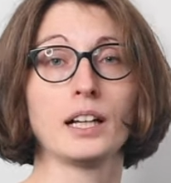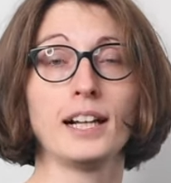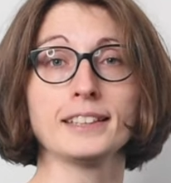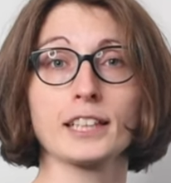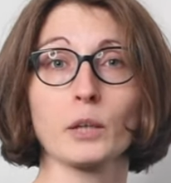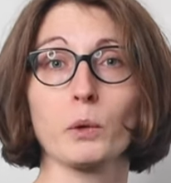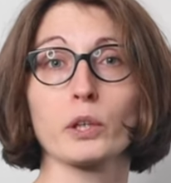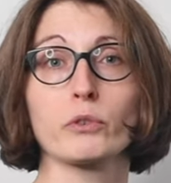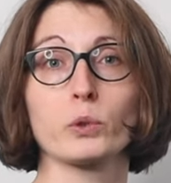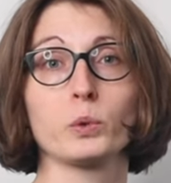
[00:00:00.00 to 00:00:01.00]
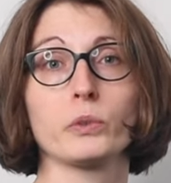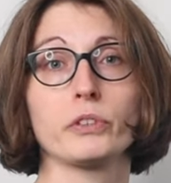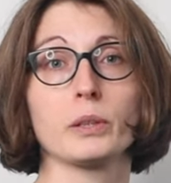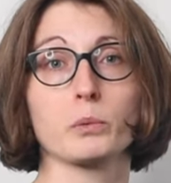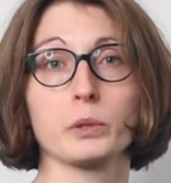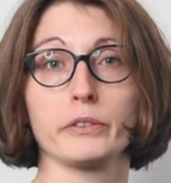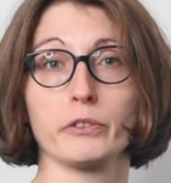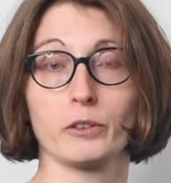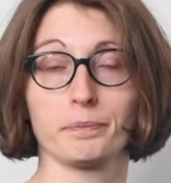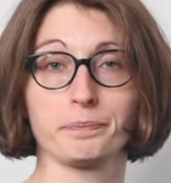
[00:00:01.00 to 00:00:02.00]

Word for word: Let's take a walk through Freedom 24.